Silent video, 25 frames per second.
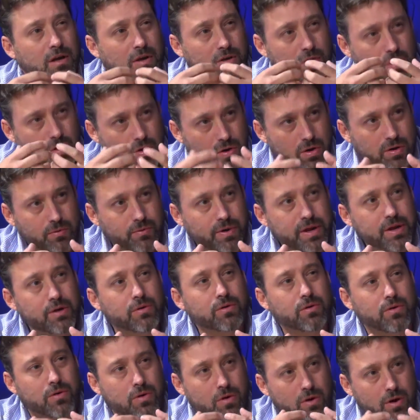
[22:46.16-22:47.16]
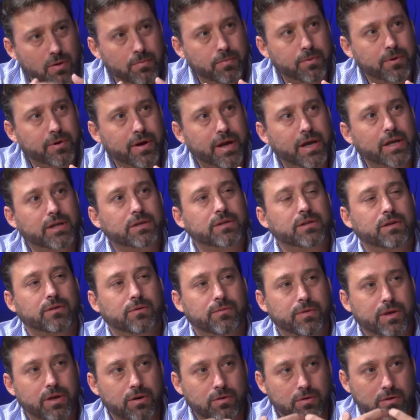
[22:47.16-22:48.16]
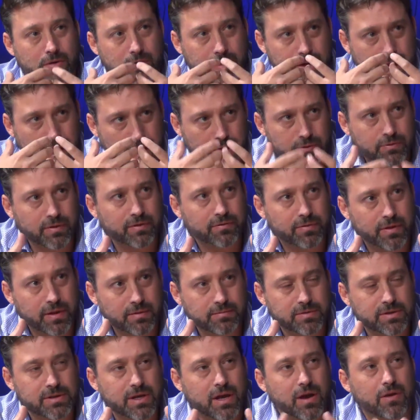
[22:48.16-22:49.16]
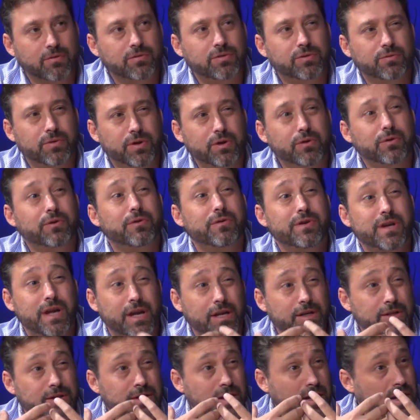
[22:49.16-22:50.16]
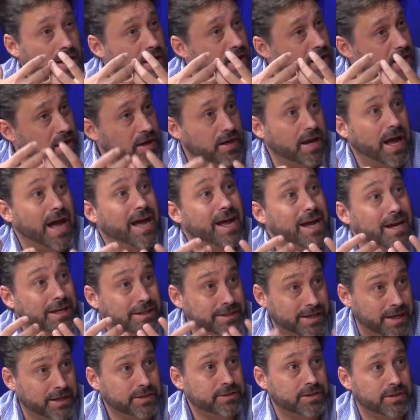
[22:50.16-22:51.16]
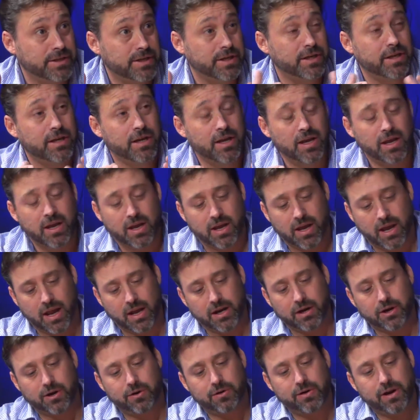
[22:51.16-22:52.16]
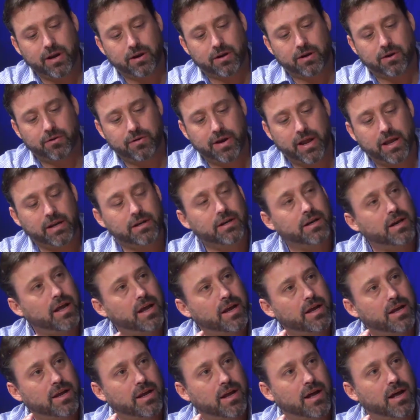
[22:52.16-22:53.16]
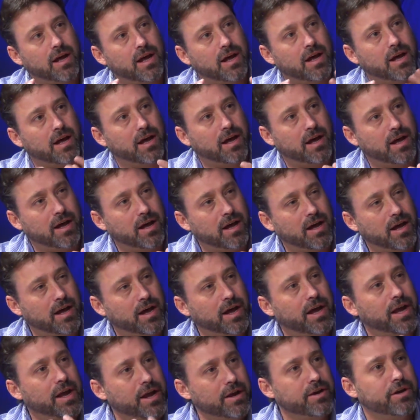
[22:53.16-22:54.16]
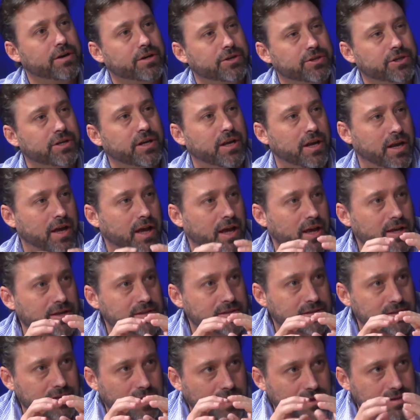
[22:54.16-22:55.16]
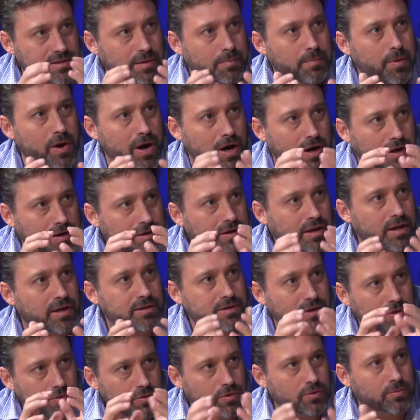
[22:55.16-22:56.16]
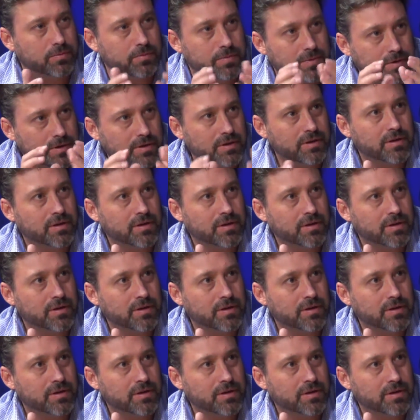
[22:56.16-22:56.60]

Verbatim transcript: co- cooperate real connect with themselves, real create uh, an identity, and cre- create like a, a, a, energy as, as a part, as a group.